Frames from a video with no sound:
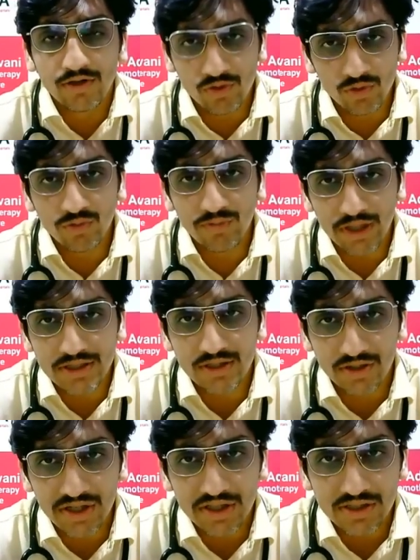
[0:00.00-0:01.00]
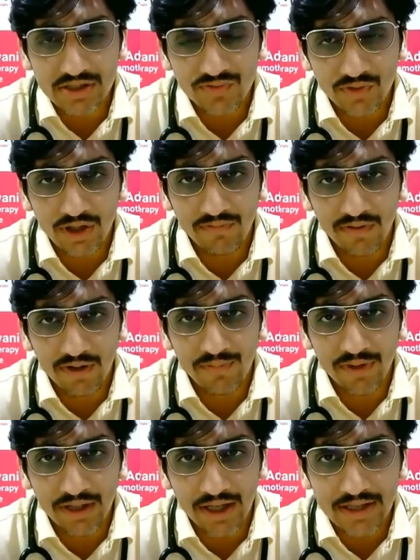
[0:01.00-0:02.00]
two major reasons for
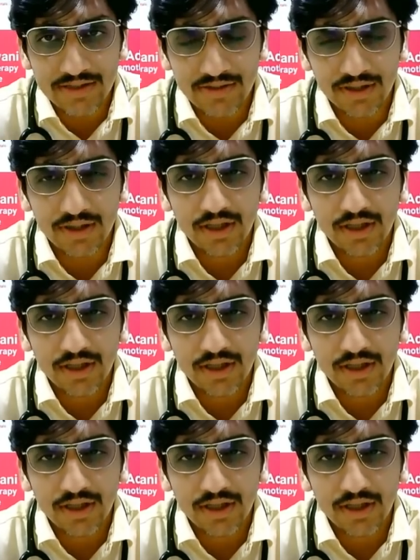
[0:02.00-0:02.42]
developing cancer,